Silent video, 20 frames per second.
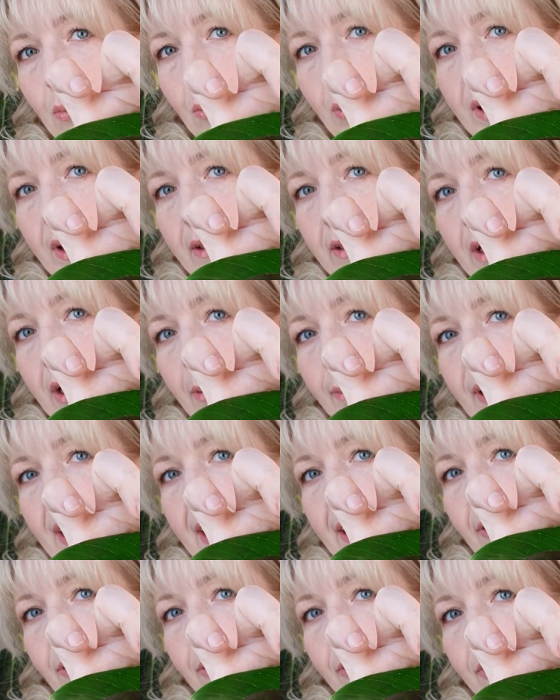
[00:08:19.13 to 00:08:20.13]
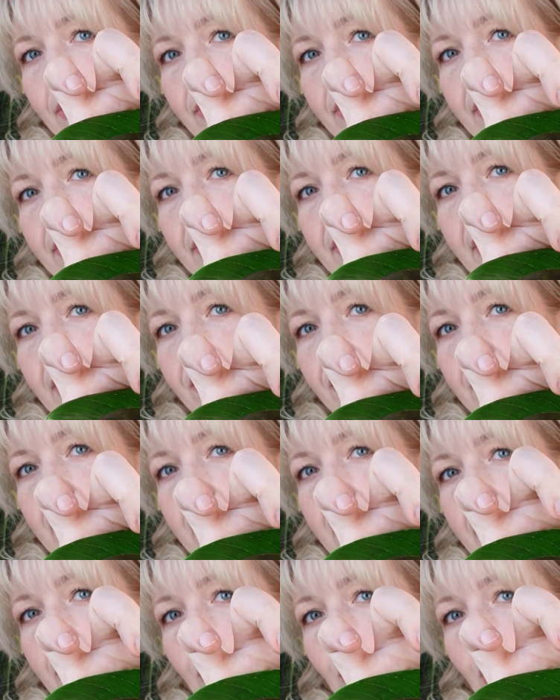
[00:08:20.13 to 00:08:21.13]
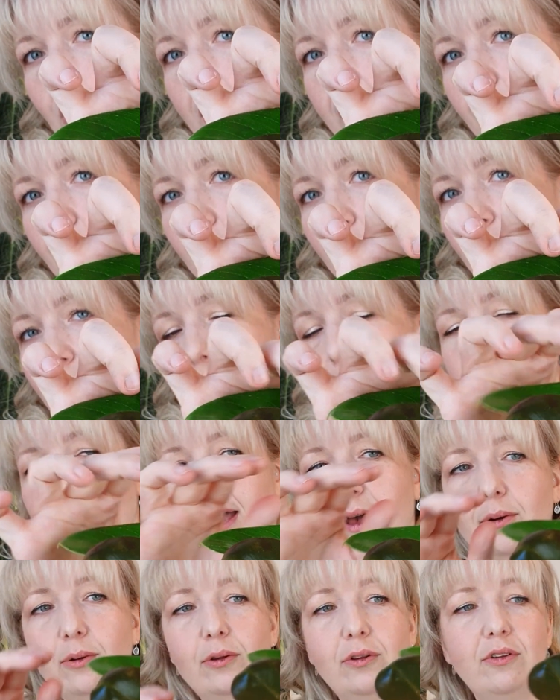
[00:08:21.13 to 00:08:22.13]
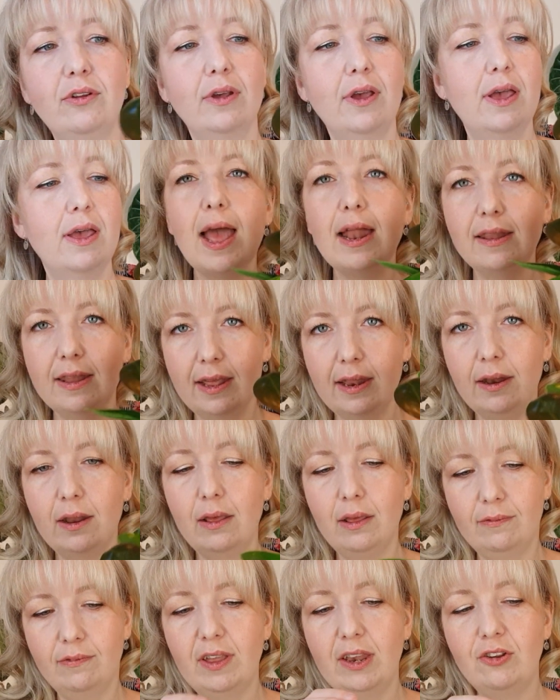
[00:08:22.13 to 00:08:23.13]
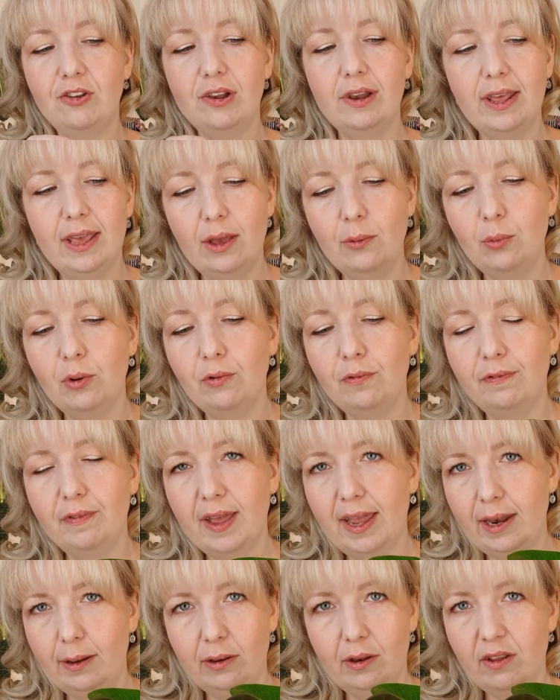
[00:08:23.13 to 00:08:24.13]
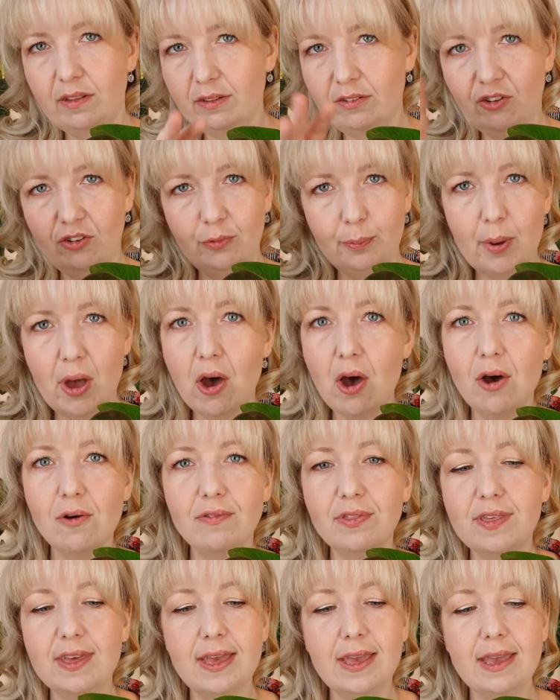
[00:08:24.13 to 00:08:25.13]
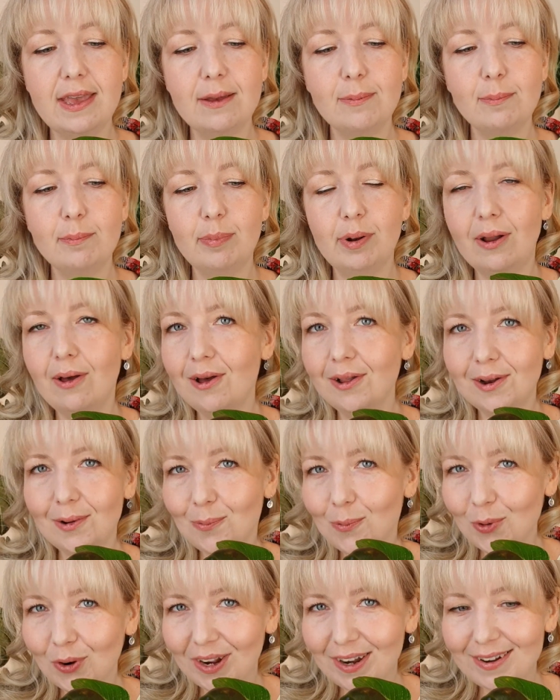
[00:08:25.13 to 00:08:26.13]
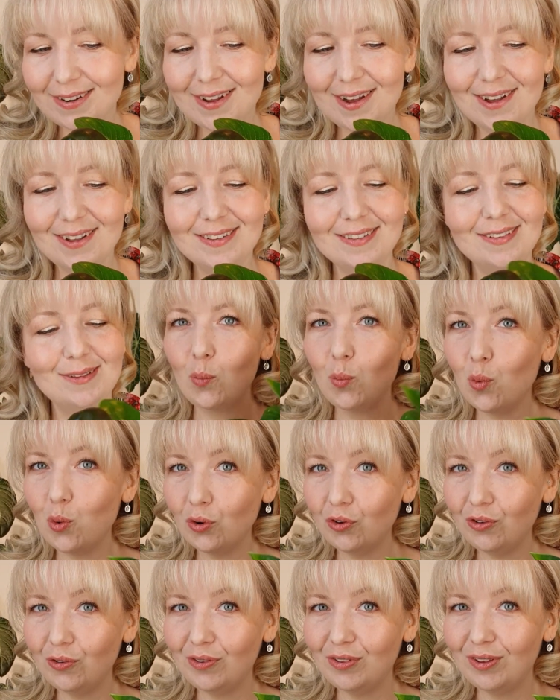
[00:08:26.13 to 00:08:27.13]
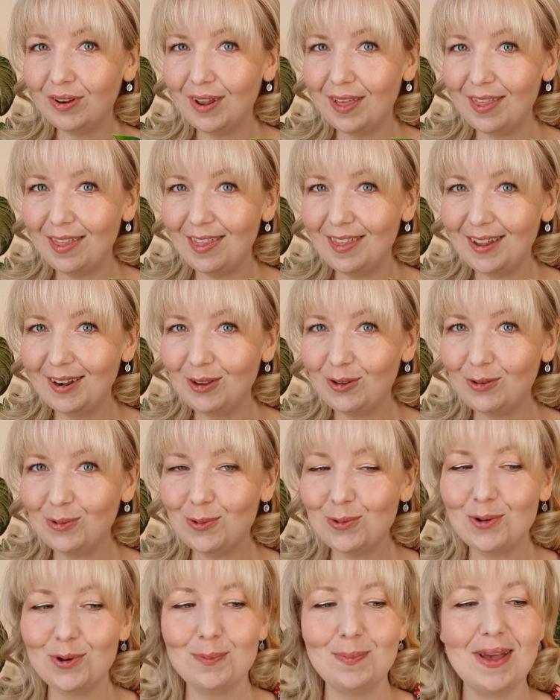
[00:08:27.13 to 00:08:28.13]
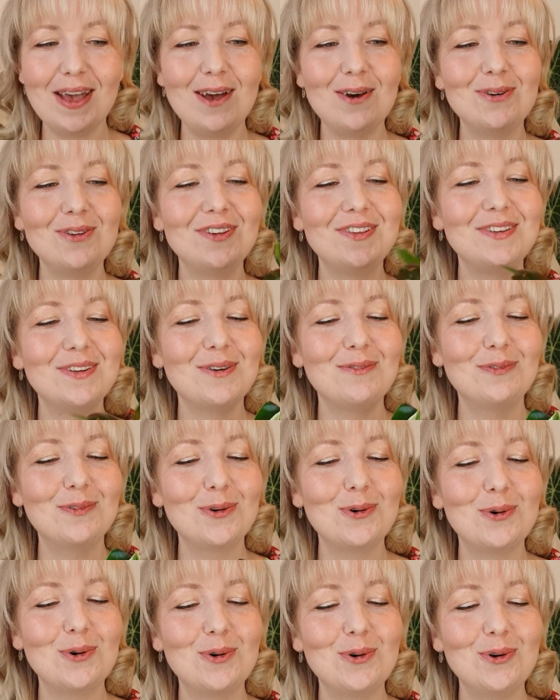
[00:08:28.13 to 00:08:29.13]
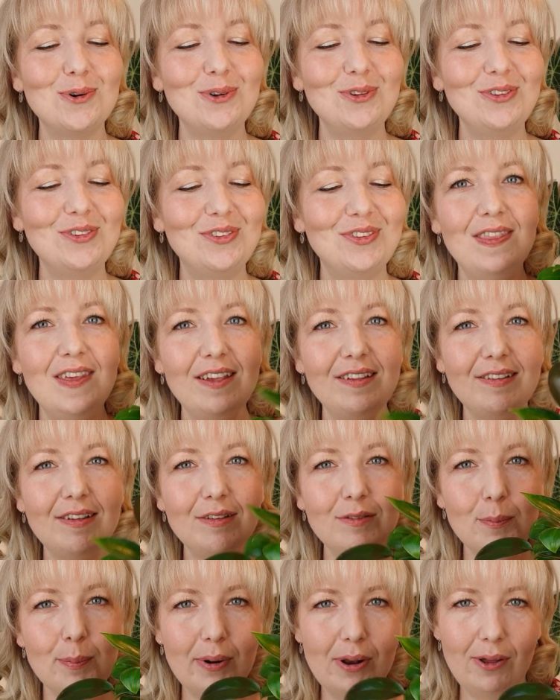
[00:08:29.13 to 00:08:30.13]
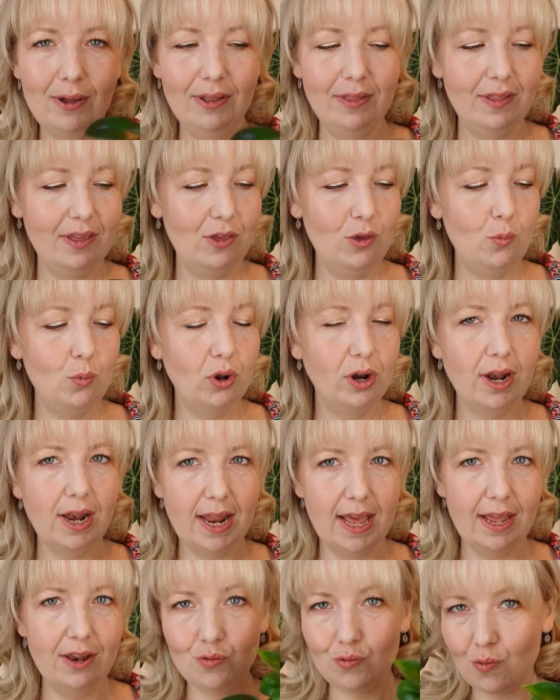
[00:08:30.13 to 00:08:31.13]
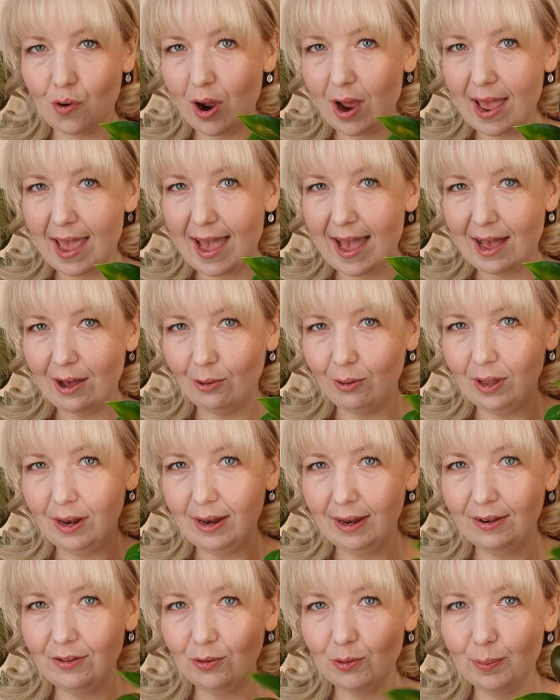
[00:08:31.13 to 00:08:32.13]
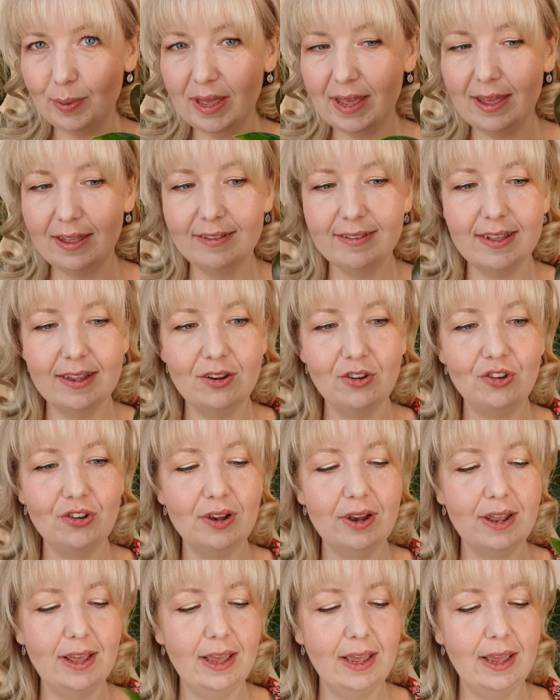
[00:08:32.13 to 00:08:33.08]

will come out. Essentially, the white will come out, and then eventually it will fade. That's just part of the plant and what it does. Water is another thing to talk about, of course. This is a plant that you want to let dry out a little bit, essentially.